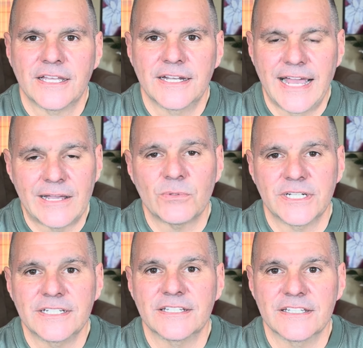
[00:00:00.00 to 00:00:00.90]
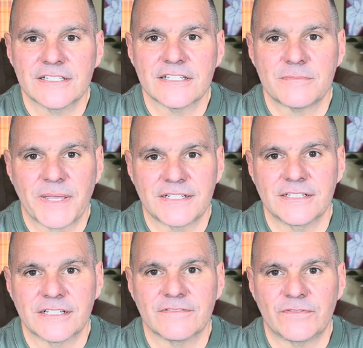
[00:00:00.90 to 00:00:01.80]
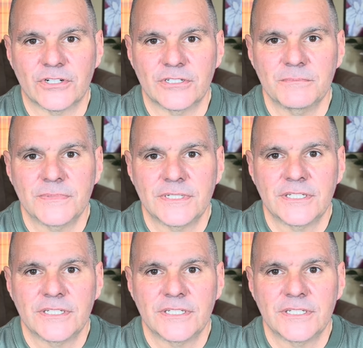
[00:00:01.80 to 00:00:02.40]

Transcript: Now, I went into this expecting to confirm